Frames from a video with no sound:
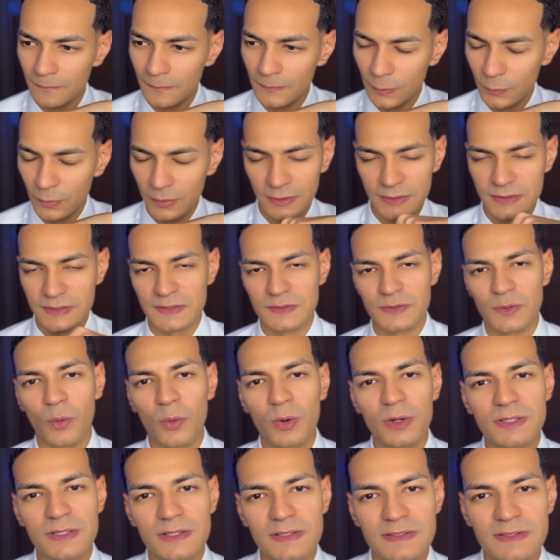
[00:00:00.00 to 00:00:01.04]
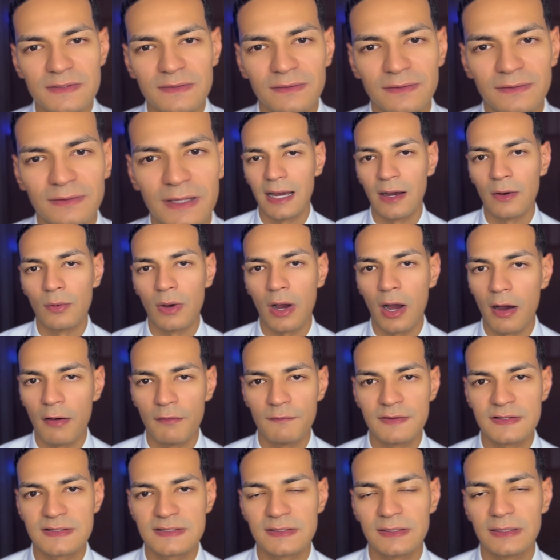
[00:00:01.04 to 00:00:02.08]
Oh, it's just gorgeous. Now,
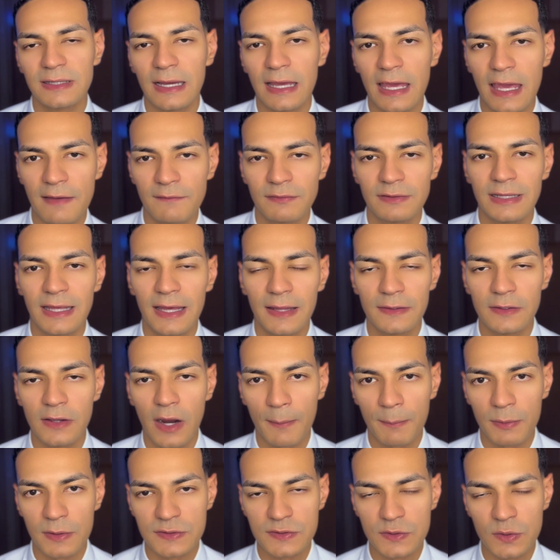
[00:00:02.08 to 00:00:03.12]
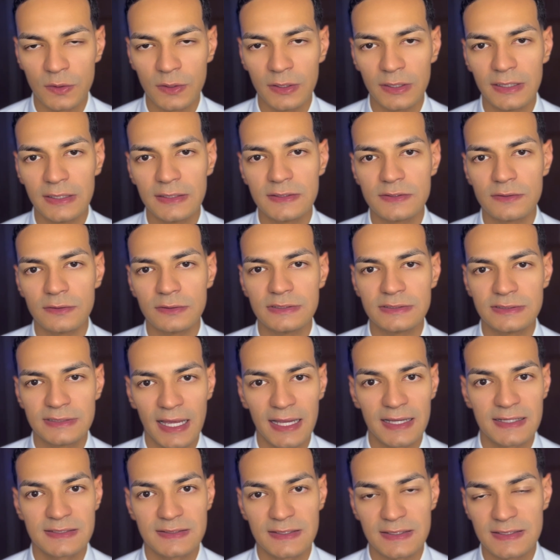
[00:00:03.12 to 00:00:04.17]
obviously, I haven't had the opportunity to
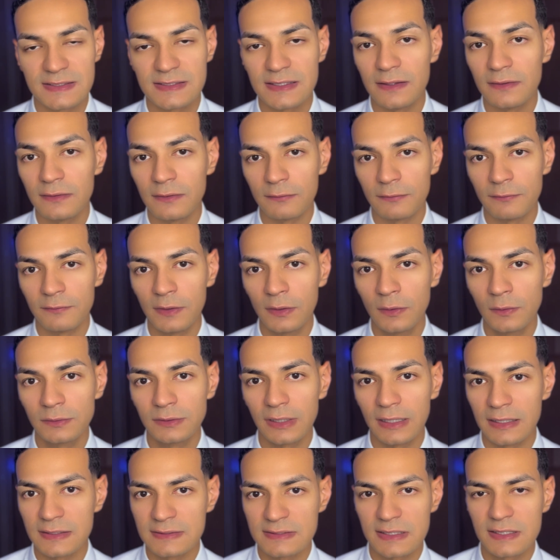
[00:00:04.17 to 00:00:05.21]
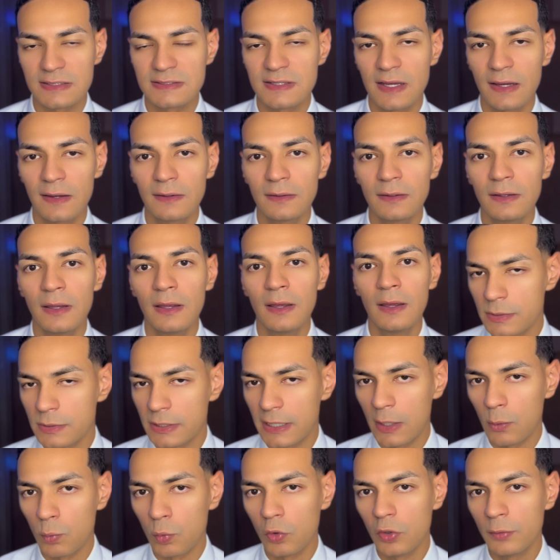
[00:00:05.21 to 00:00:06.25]
test this in the field, as they say, but
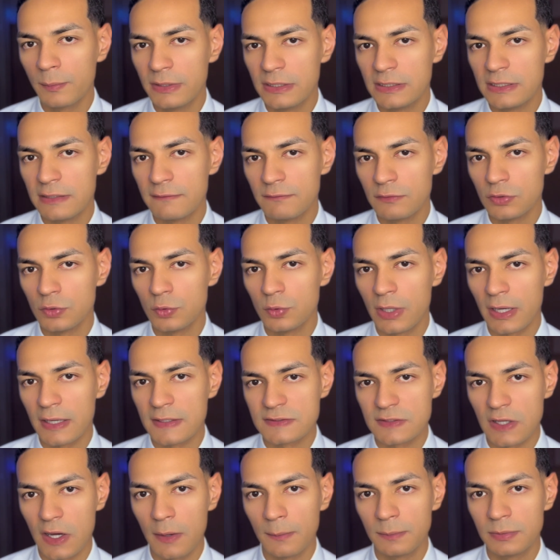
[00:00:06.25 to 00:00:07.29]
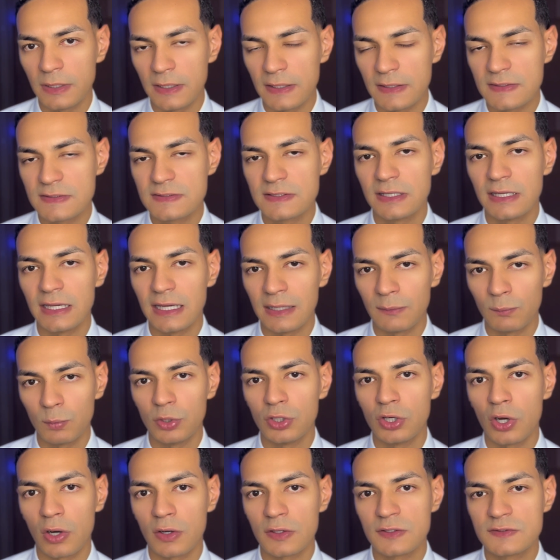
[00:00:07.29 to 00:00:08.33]
I will be giving you guys updates in
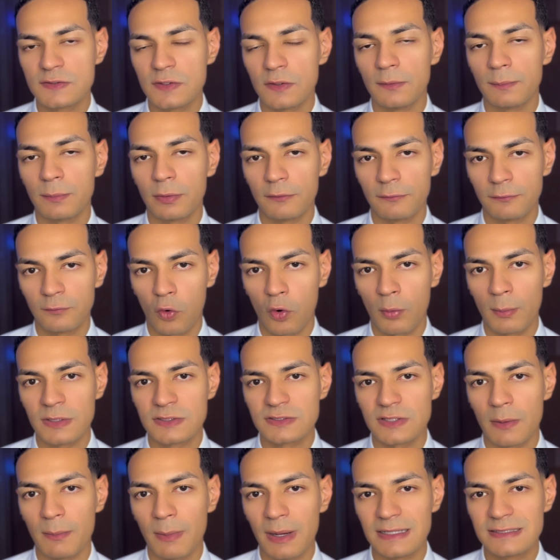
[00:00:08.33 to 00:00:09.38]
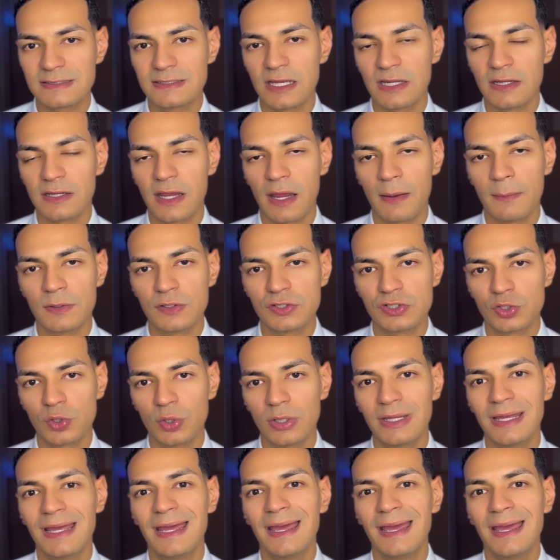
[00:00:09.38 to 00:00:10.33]
regards to the performance on my skin chemistry